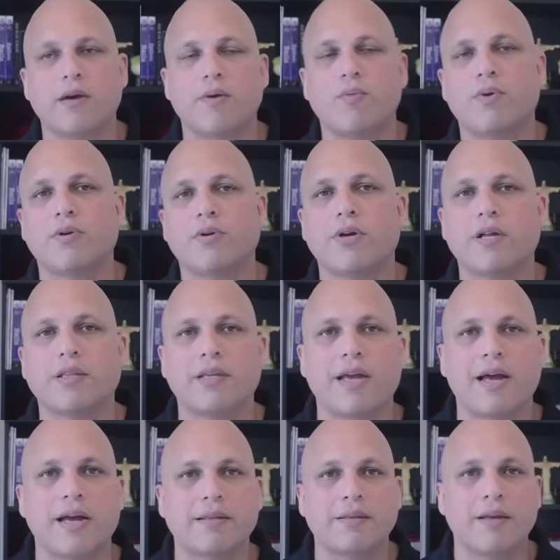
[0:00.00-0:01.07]
will not
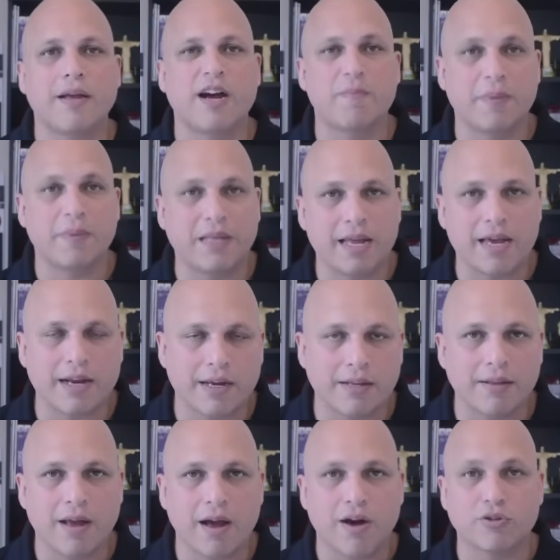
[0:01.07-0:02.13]
get
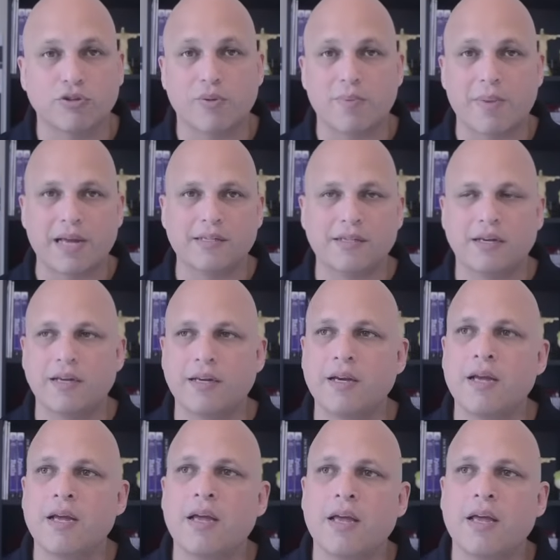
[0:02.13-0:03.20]
updated
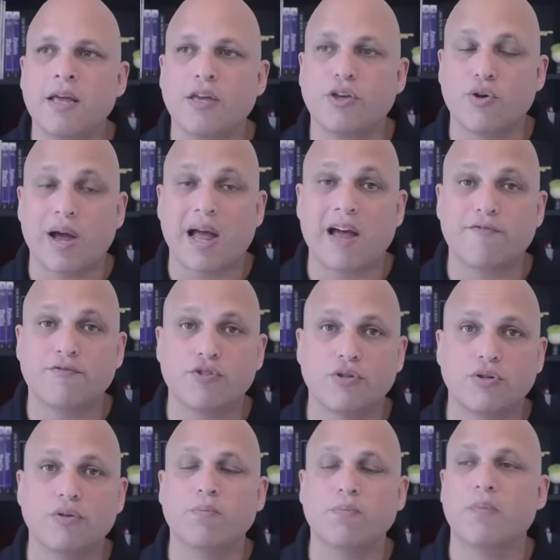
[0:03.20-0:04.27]
automatically. You have
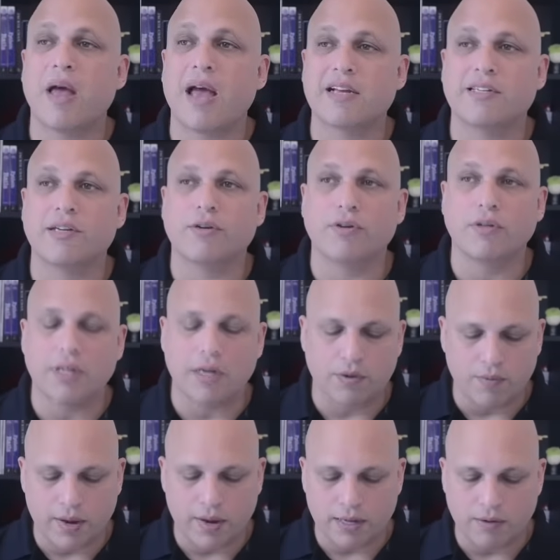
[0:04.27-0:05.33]
to execute the
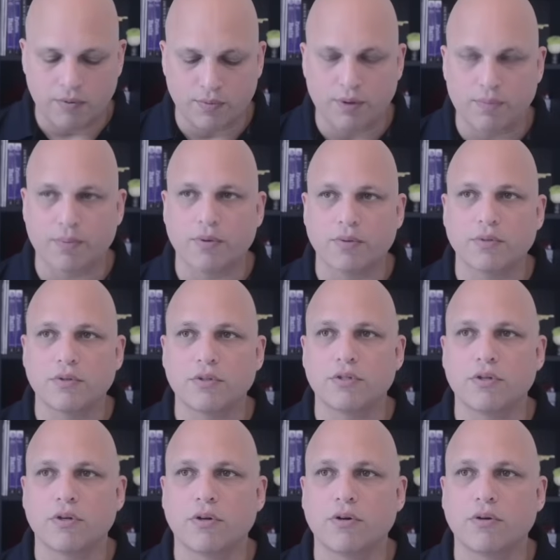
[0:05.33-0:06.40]
create repo.
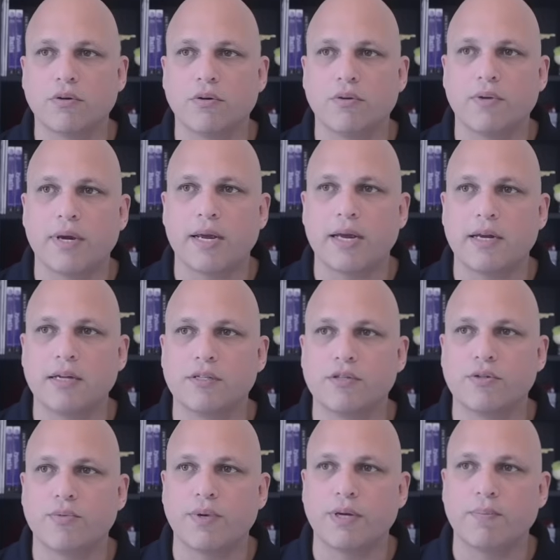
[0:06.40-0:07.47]
So create
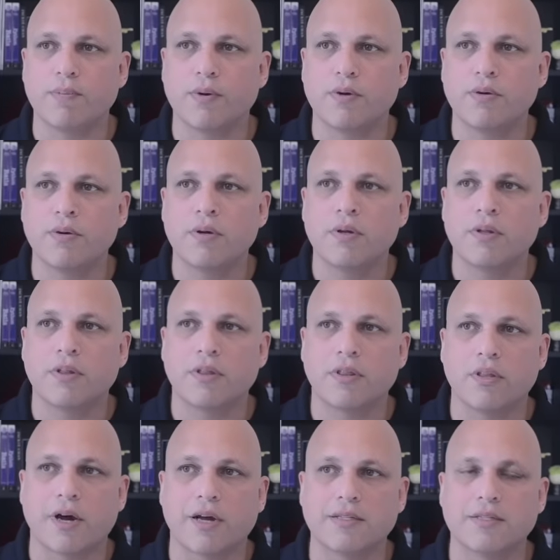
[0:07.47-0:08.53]
repo
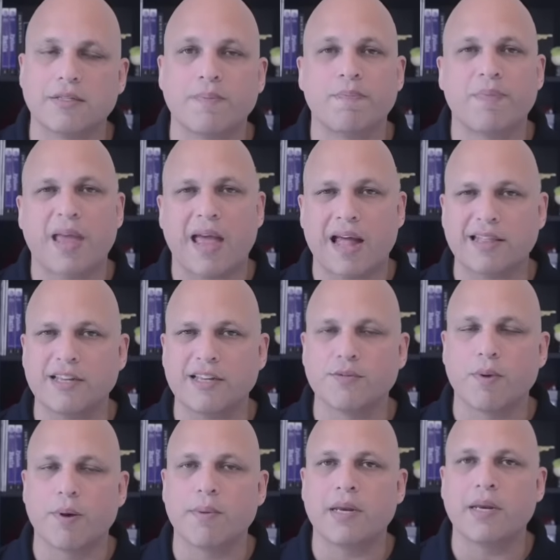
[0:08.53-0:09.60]
dot. At this moment,